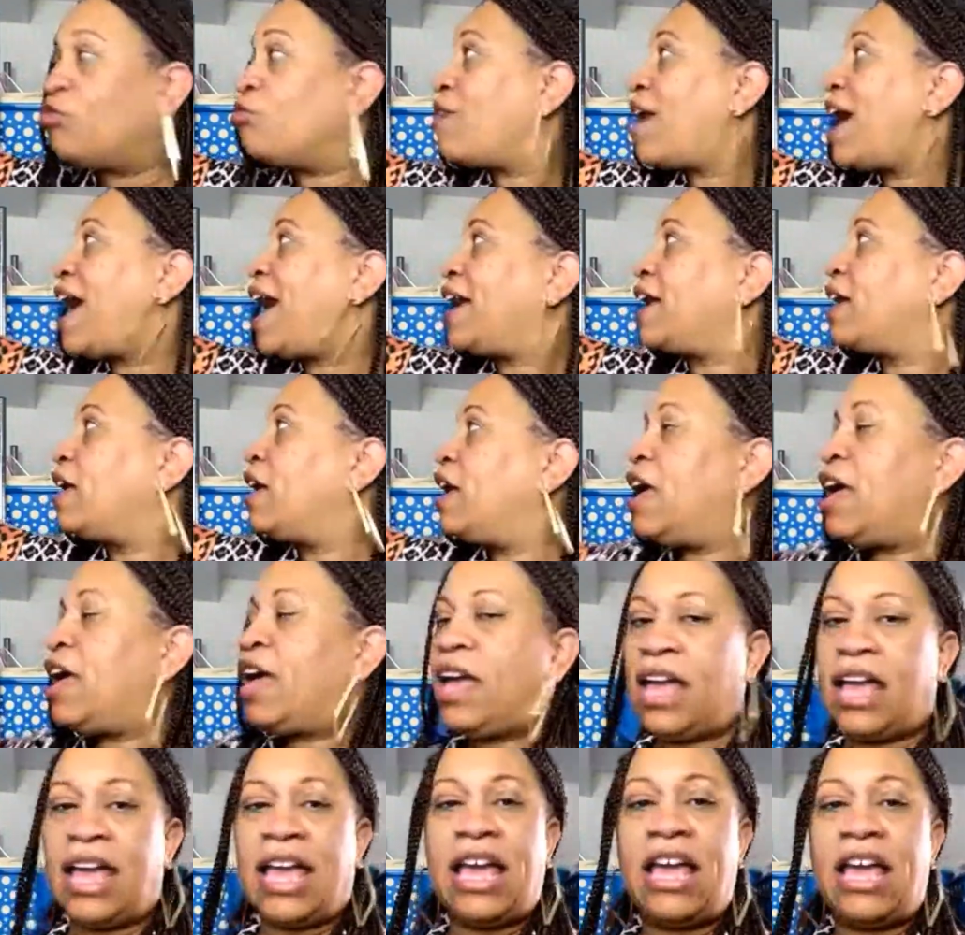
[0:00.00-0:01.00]
rack,
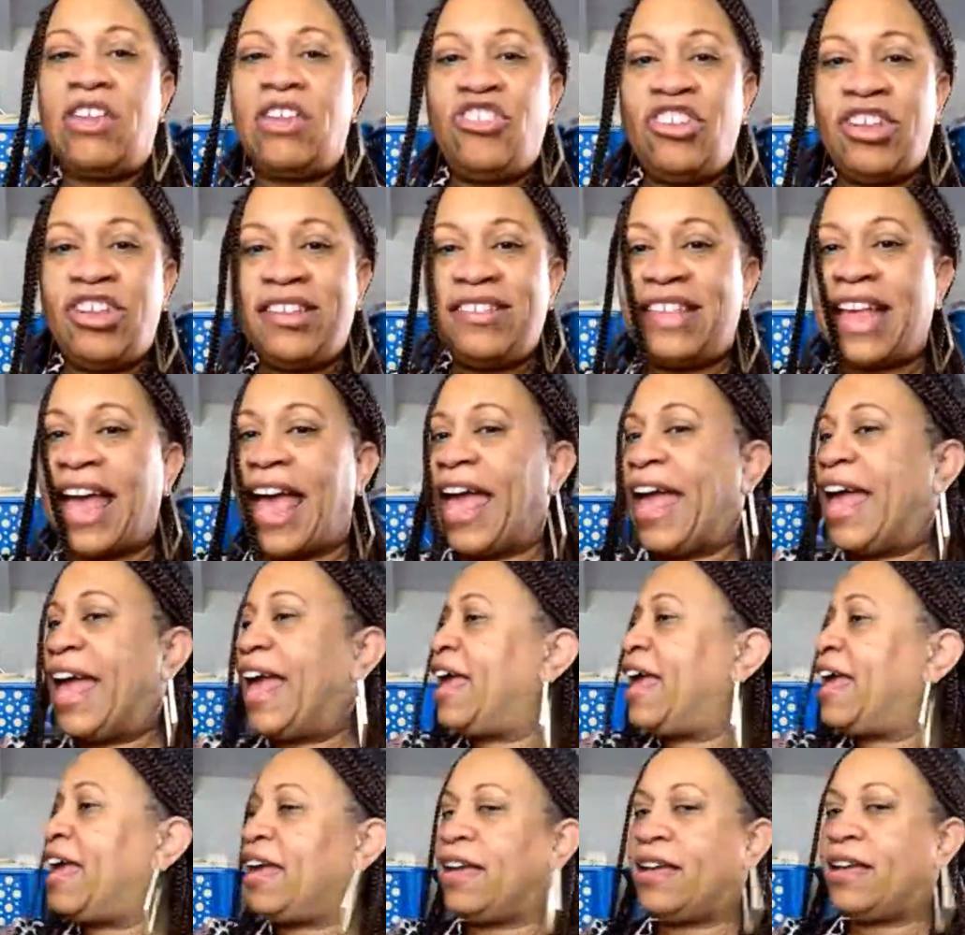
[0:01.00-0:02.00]
it just
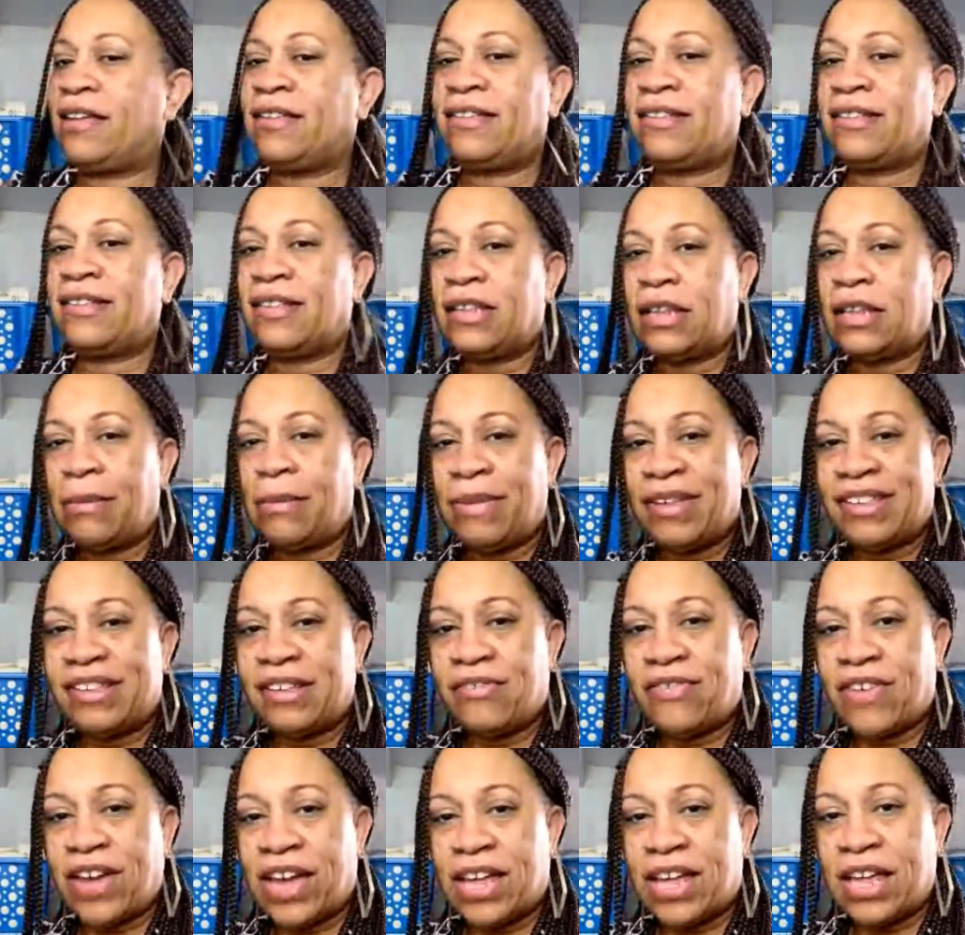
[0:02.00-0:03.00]
hangs. Let me see
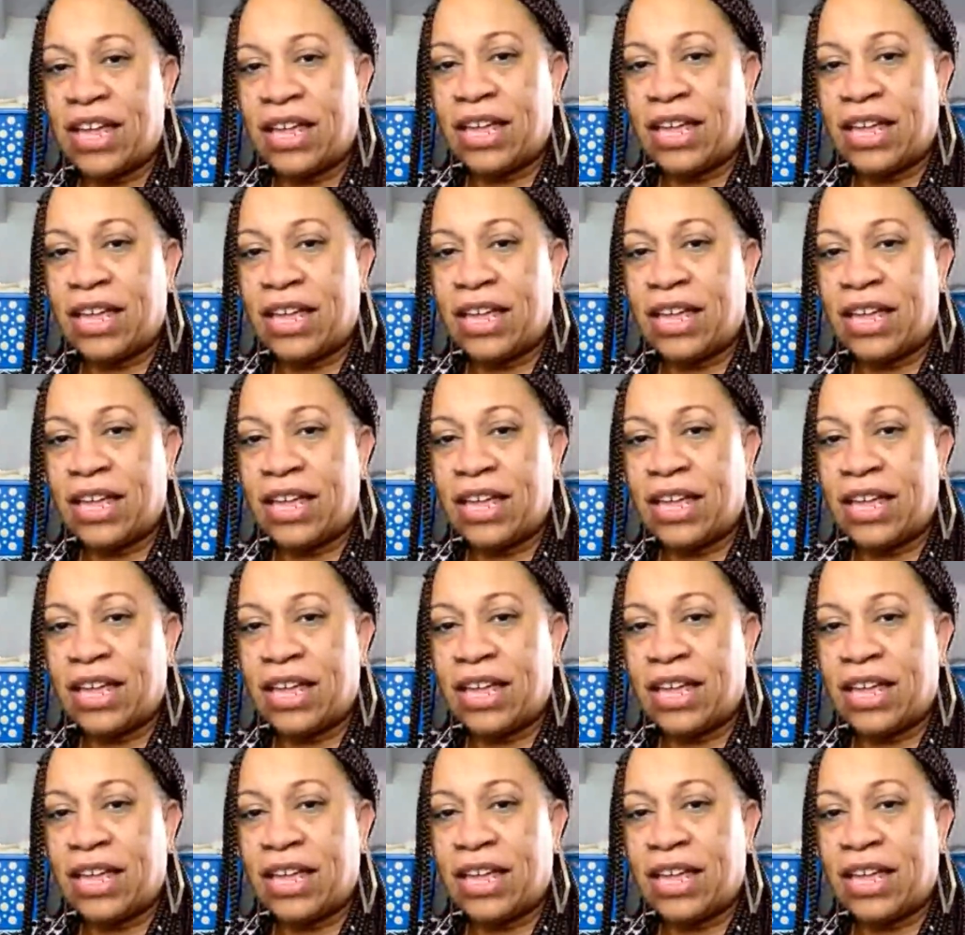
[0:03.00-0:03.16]
if I can